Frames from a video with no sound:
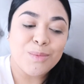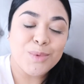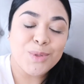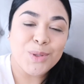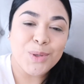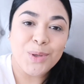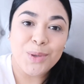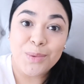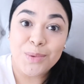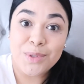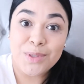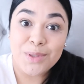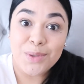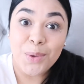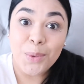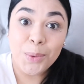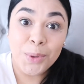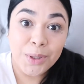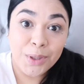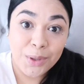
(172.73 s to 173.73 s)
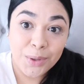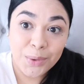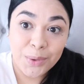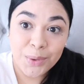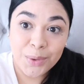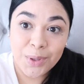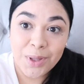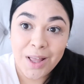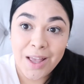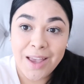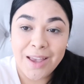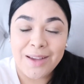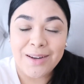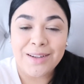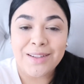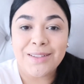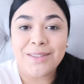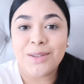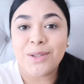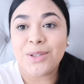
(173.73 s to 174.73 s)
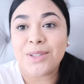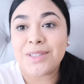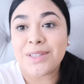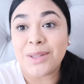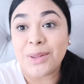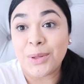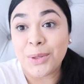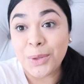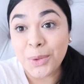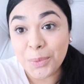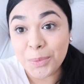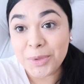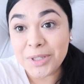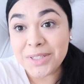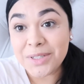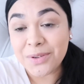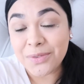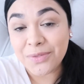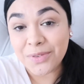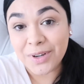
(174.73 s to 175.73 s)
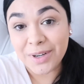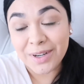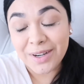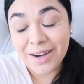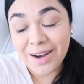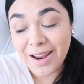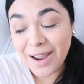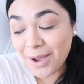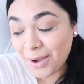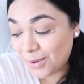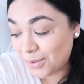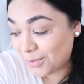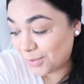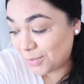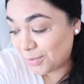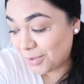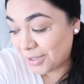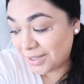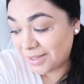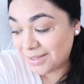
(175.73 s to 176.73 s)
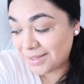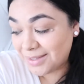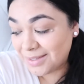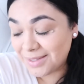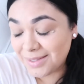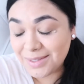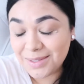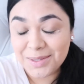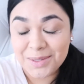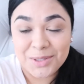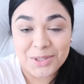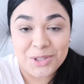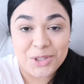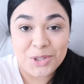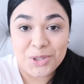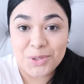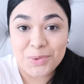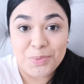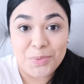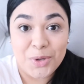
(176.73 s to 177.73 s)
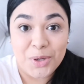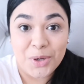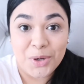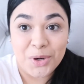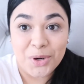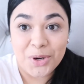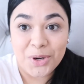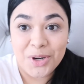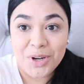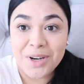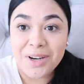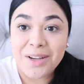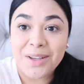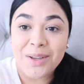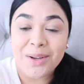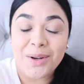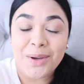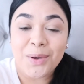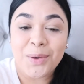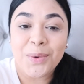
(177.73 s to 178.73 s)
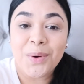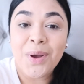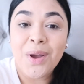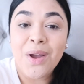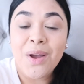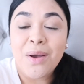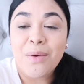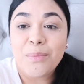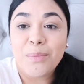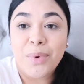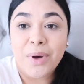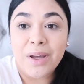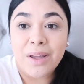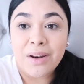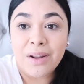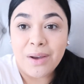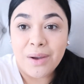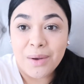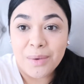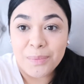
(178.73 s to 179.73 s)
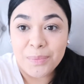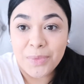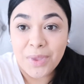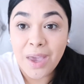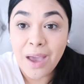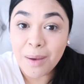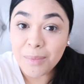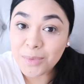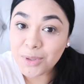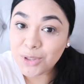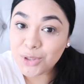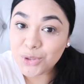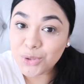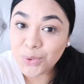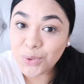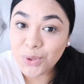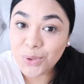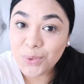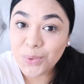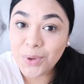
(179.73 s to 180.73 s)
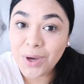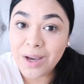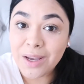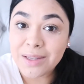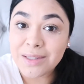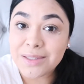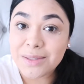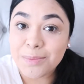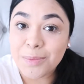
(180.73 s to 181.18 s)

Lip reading: So he was so little, and he looks a little bit different now because he's just bigger, you know. But yeah, I'm gonna show you guys